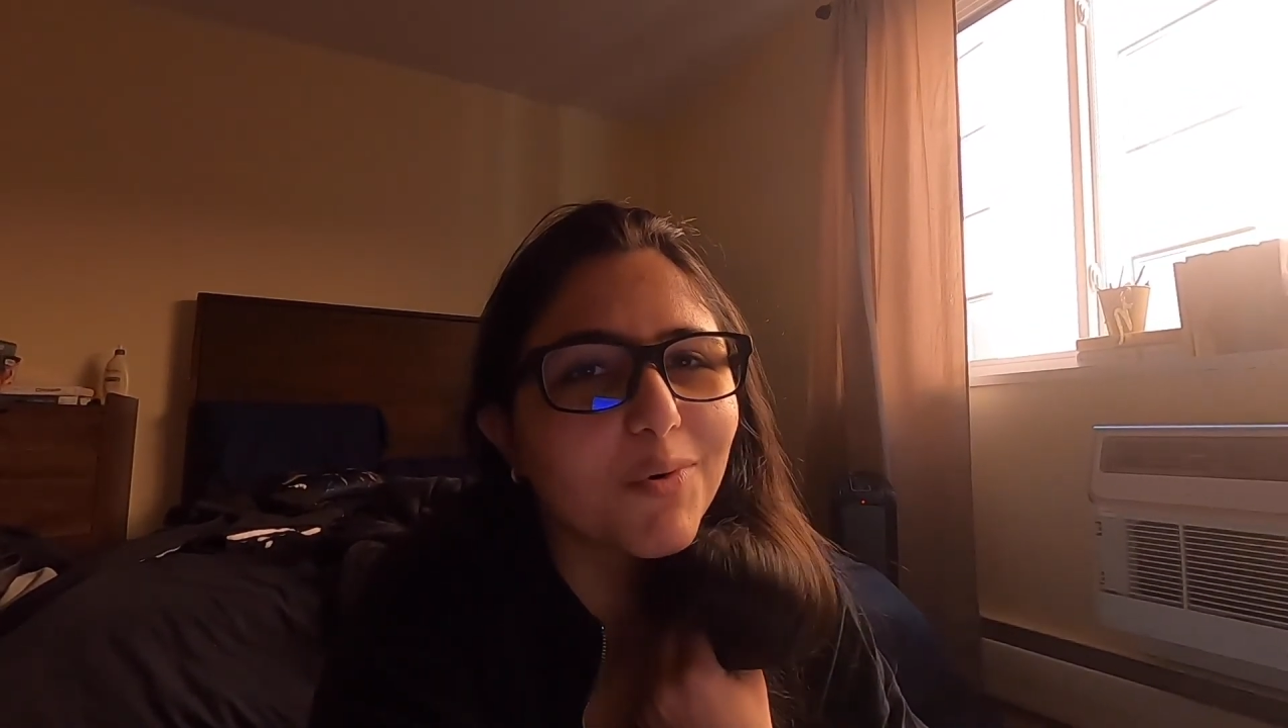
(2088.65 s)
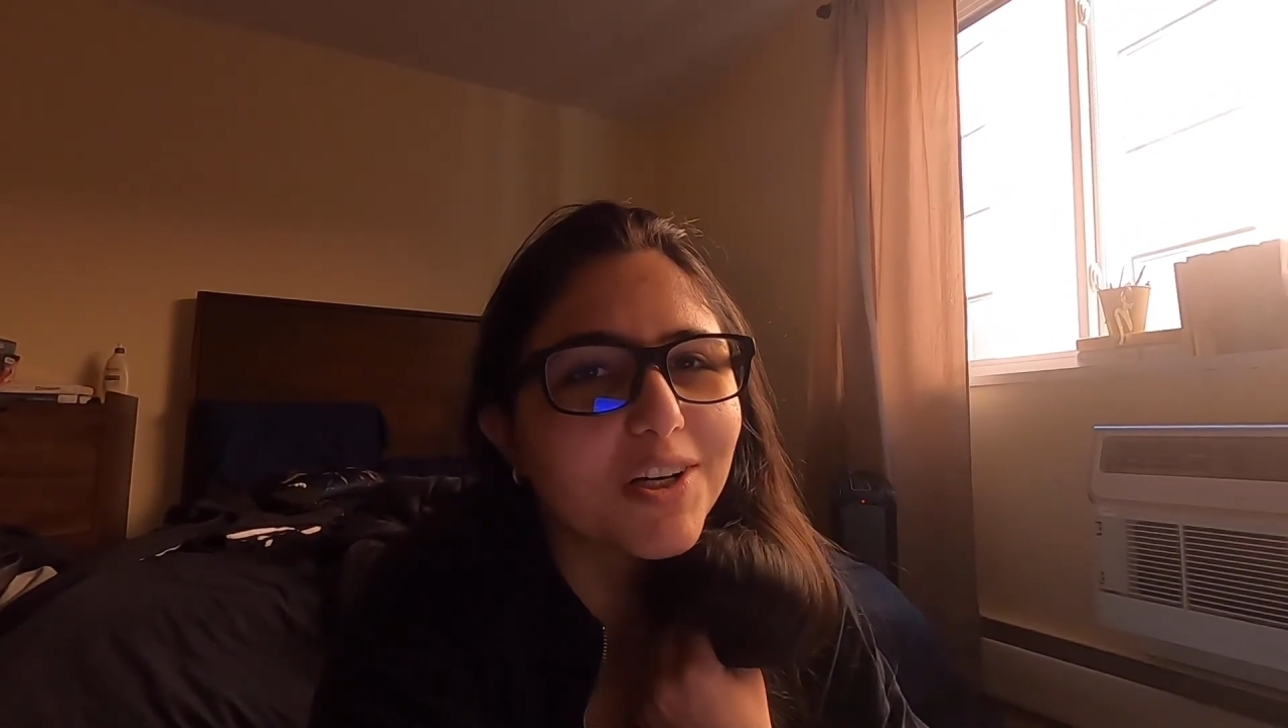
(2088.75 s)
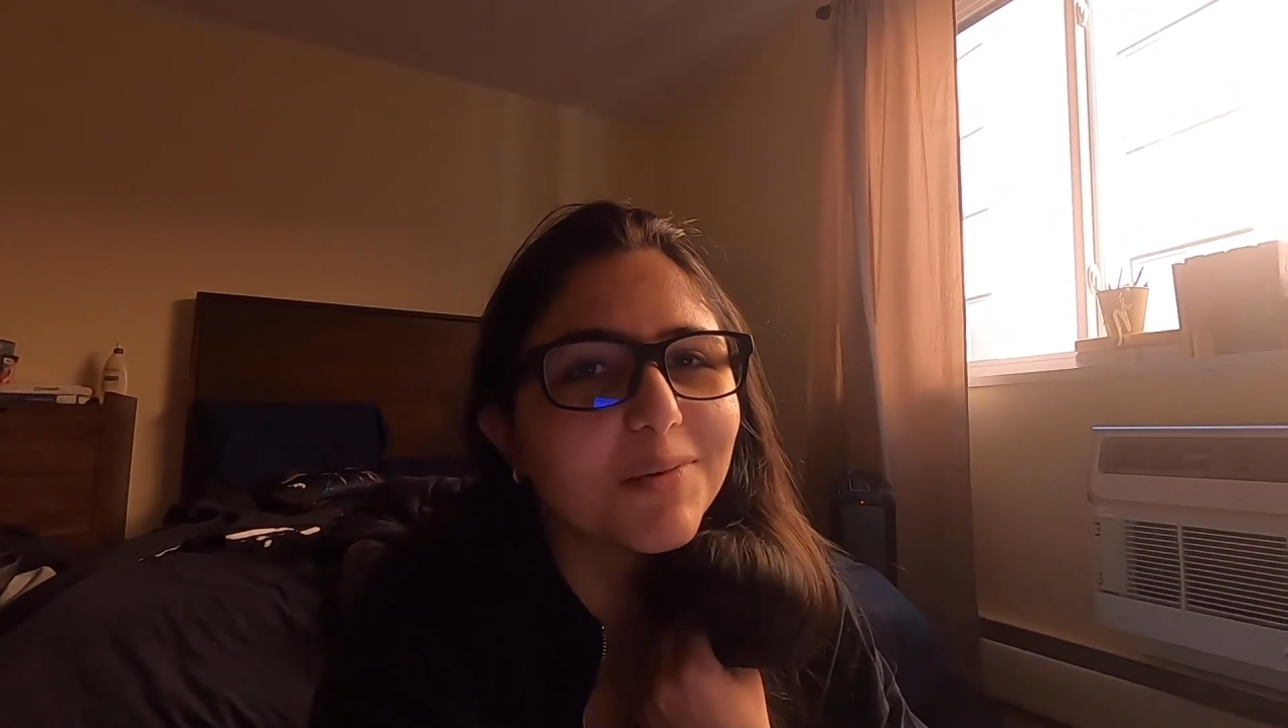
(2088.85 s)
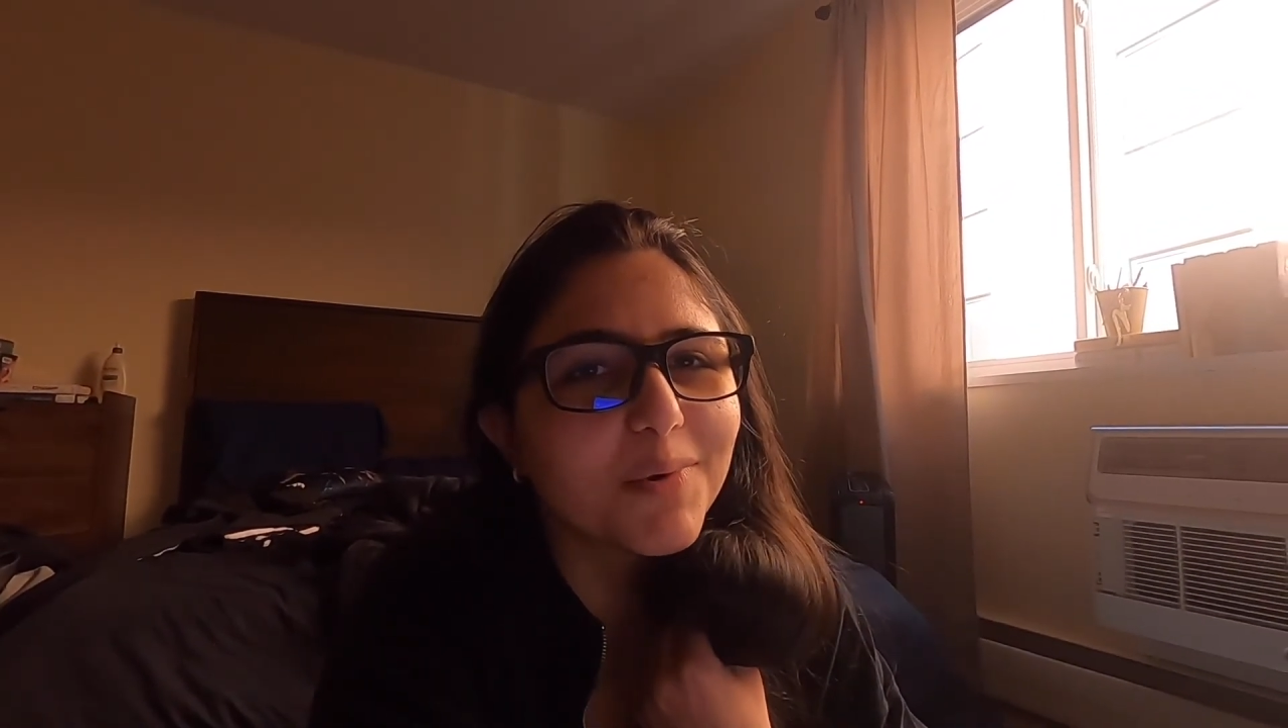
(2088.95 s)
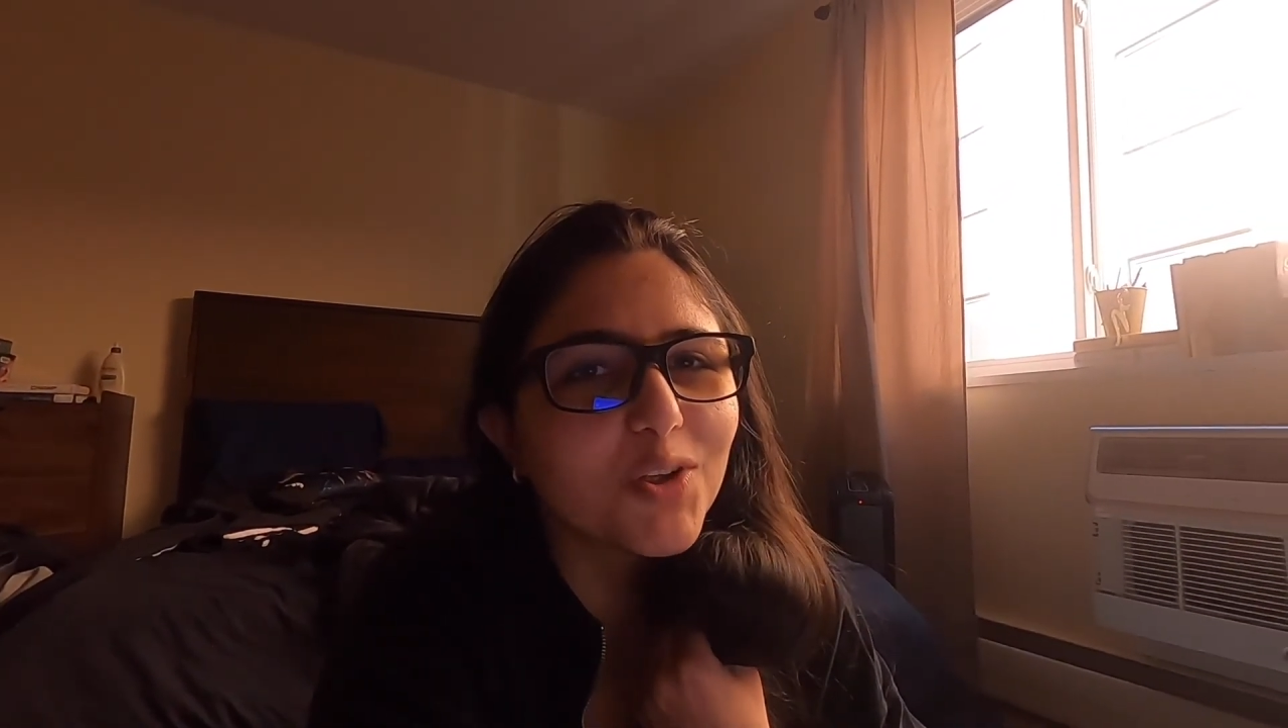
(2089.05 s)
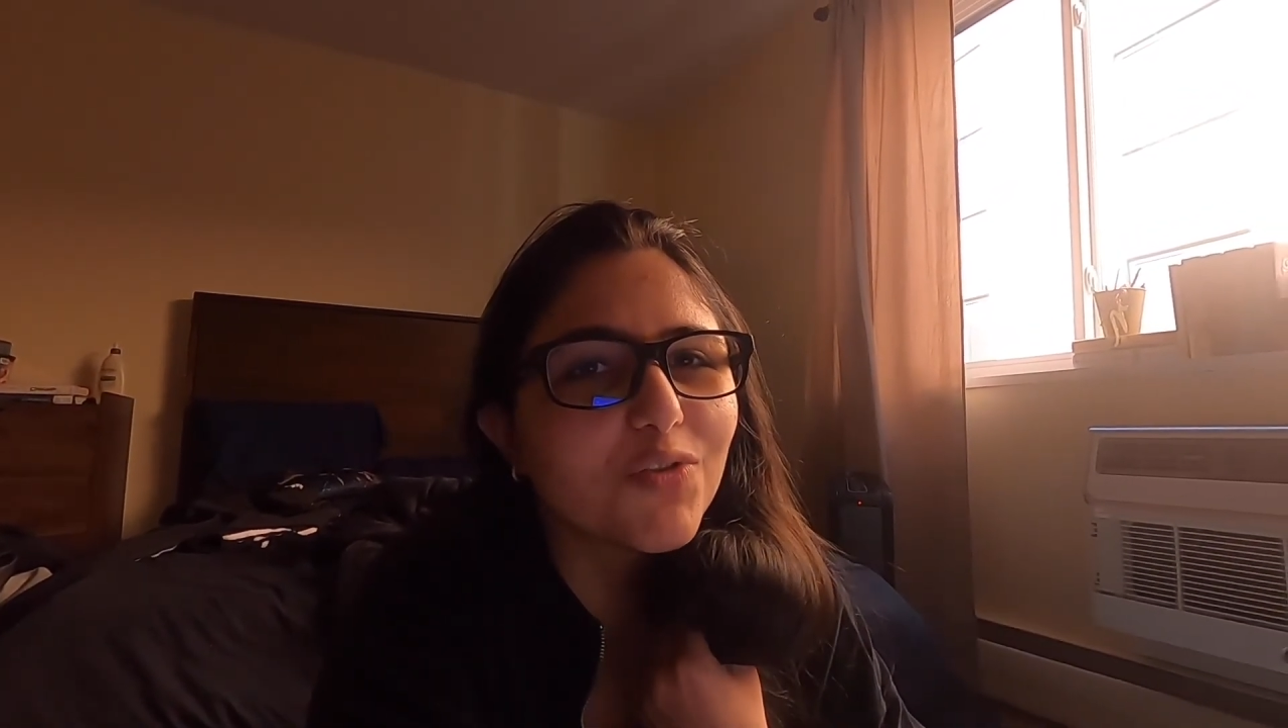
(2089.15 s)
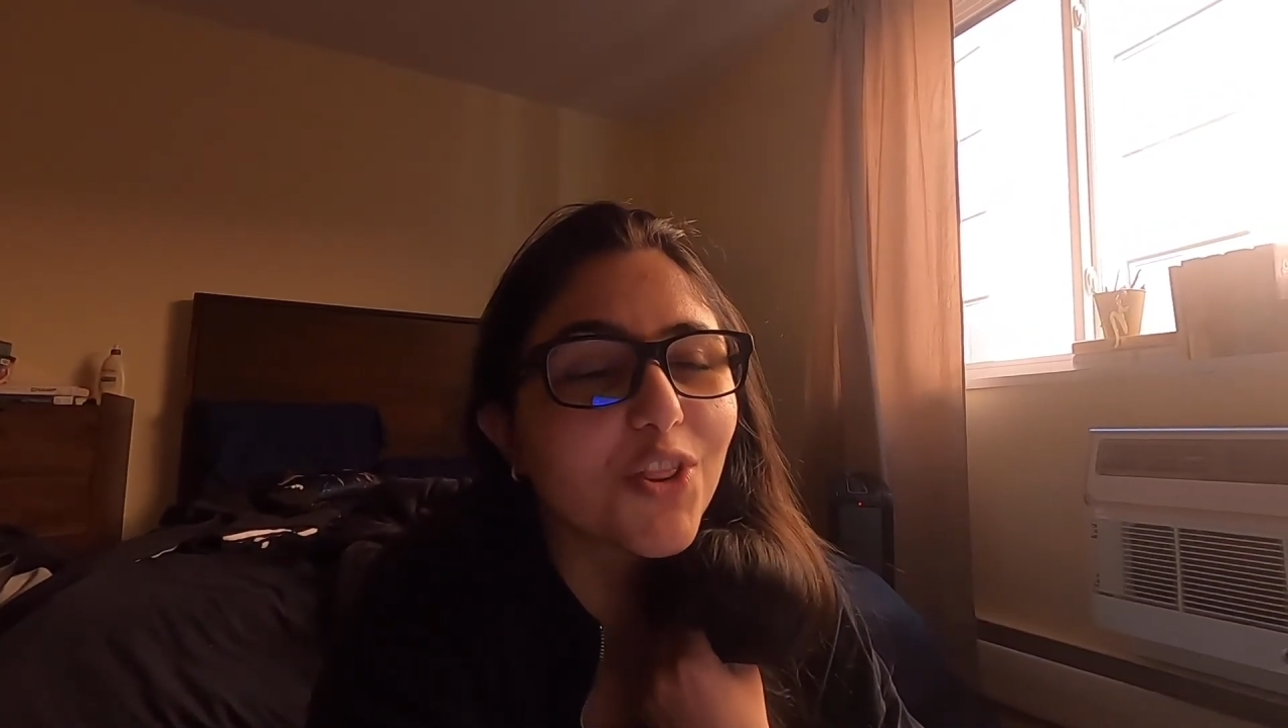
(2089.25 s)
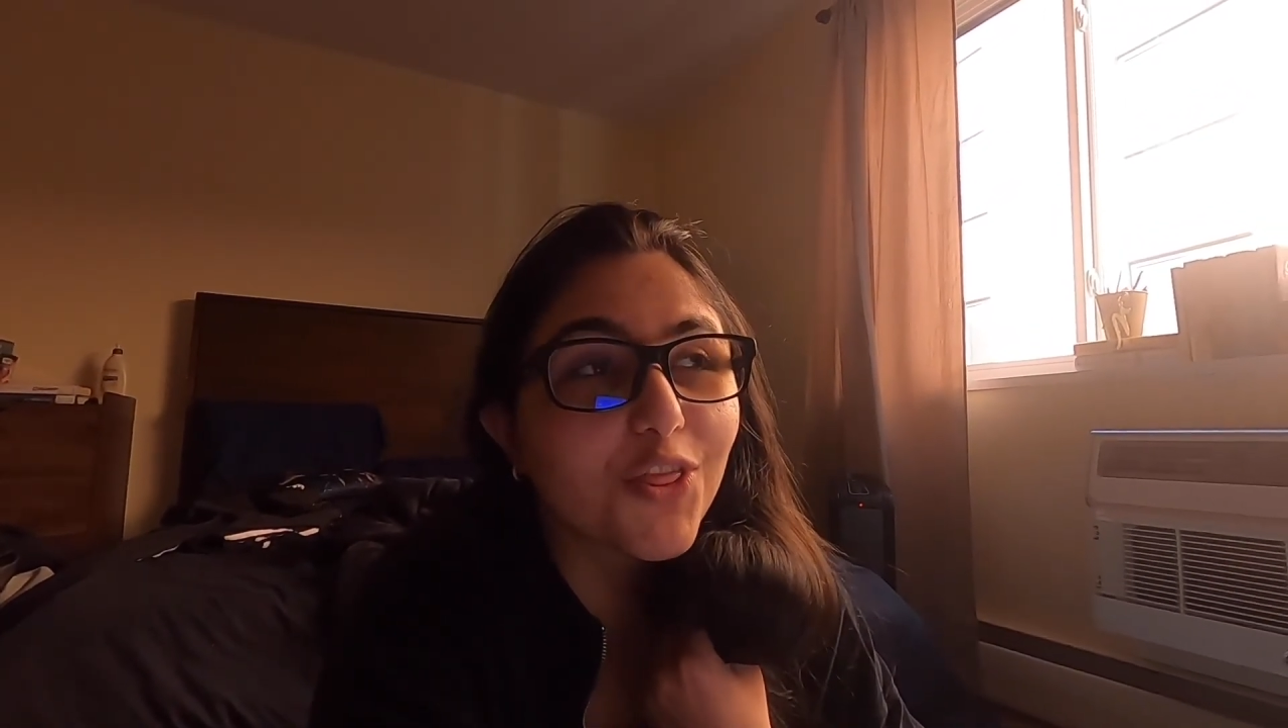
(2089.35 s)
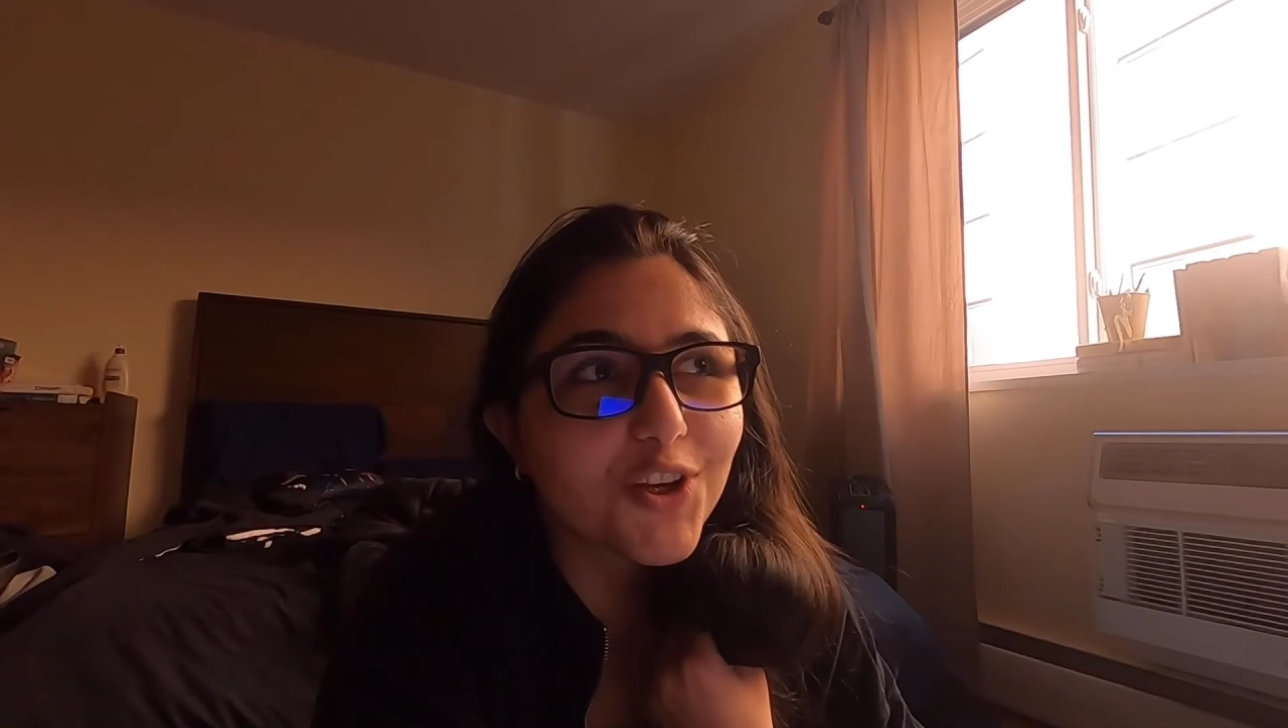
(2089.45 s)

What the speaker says: we're in the middle of a